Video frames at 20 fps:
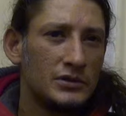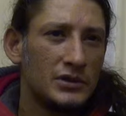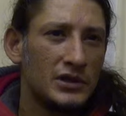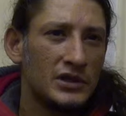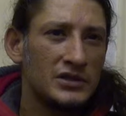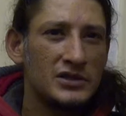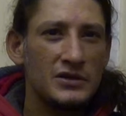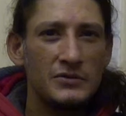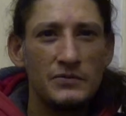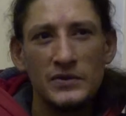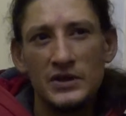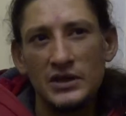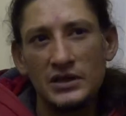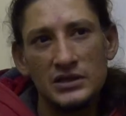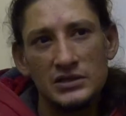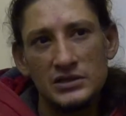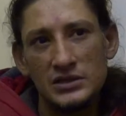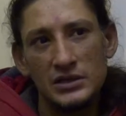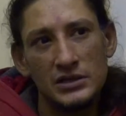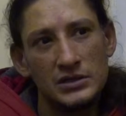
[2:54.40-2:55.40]
I don't think
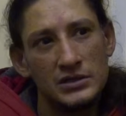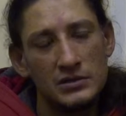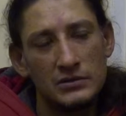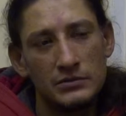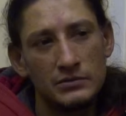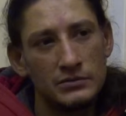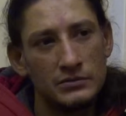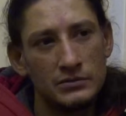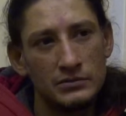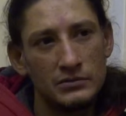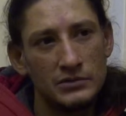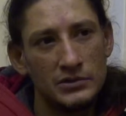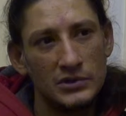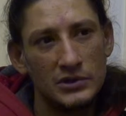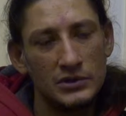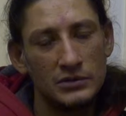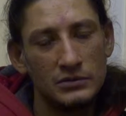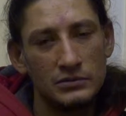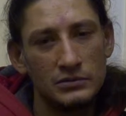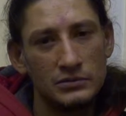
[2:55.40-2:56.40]
he did,
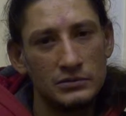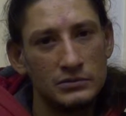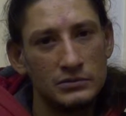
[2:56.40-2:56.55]
no.